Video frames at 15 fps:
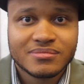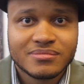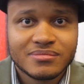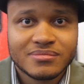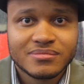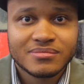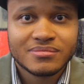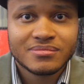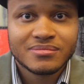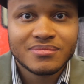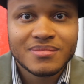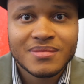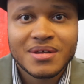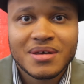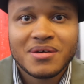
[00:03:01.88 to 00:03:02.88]
from you?
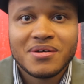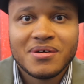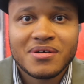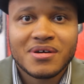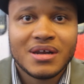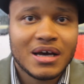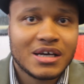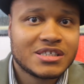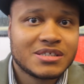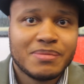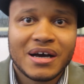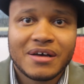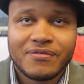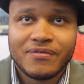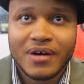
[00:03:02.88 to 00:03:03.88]
You can
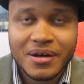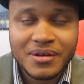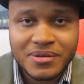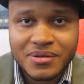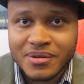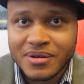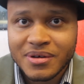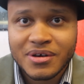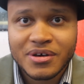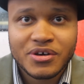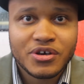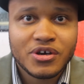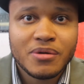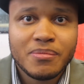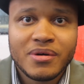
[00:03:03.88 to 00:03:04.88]
expect fun,
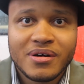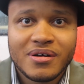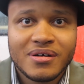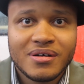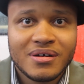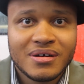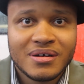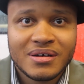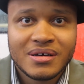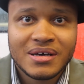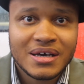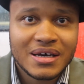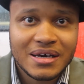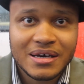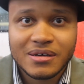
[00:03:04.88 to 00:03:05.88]
humor,
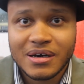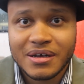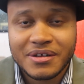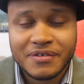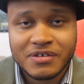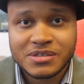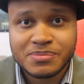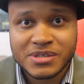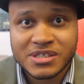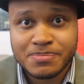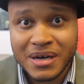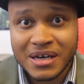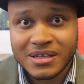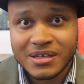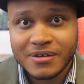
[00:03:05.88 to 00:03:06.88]
a different
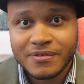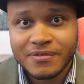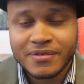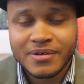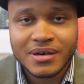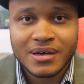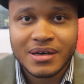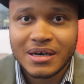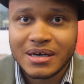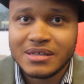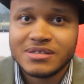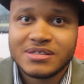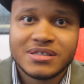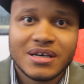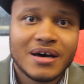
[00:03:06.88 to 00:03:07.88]
perspective,
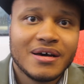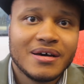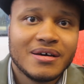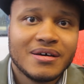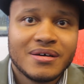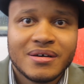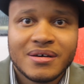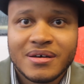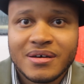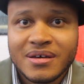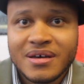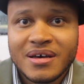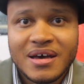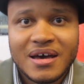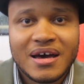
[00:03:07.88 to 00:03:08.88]
insight,
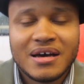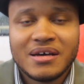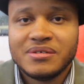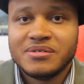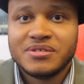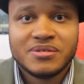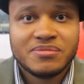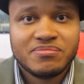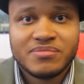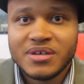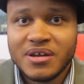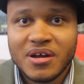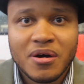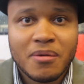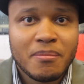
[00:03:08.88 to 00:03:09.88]
and
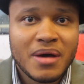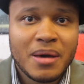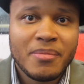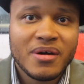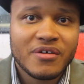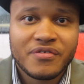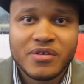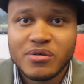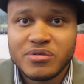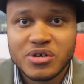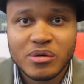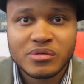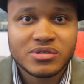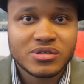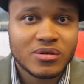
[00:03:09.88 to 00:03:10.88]
you know maybe a few
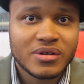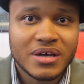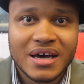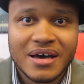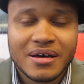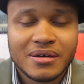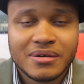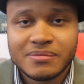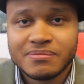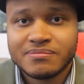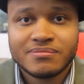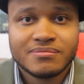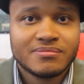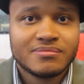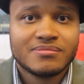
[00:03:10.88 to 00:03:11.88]
jokes all there.
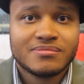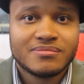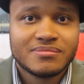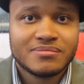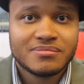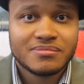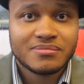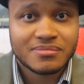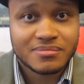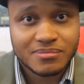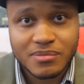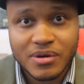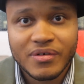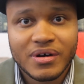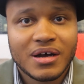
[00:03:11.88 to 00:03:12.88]

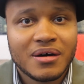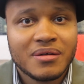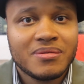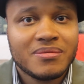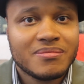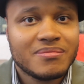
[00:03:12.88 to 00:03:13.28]
Move on.